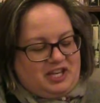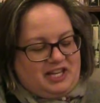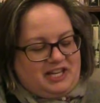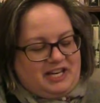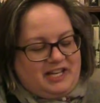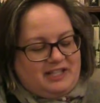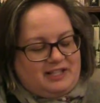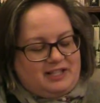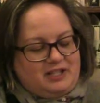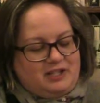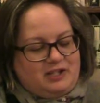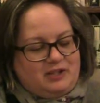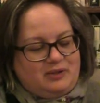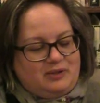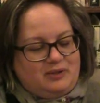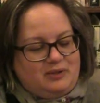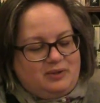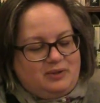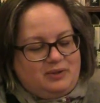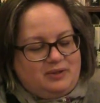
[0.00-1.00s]
it has
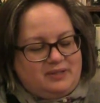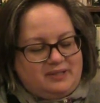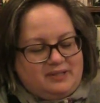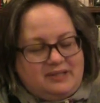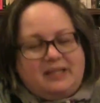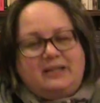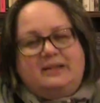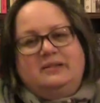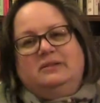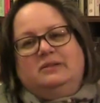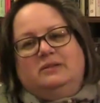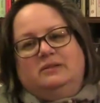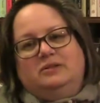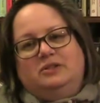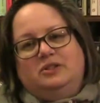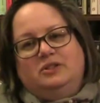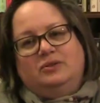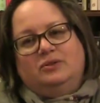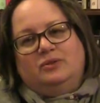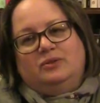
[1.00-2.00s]
to signal
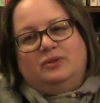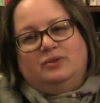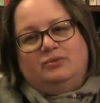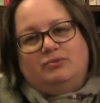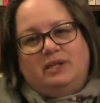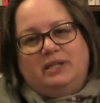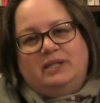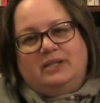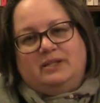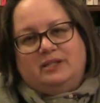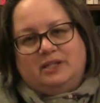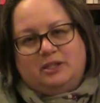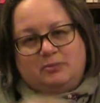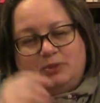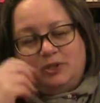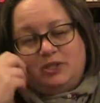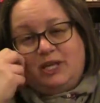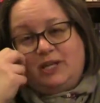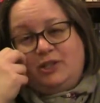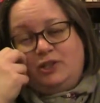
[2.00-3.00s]
to the reader, to the
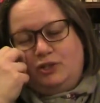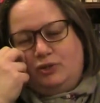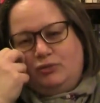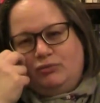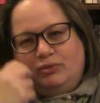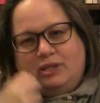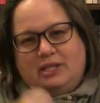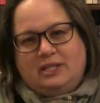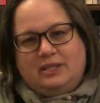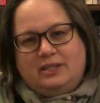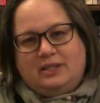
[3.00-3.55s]
potential reader,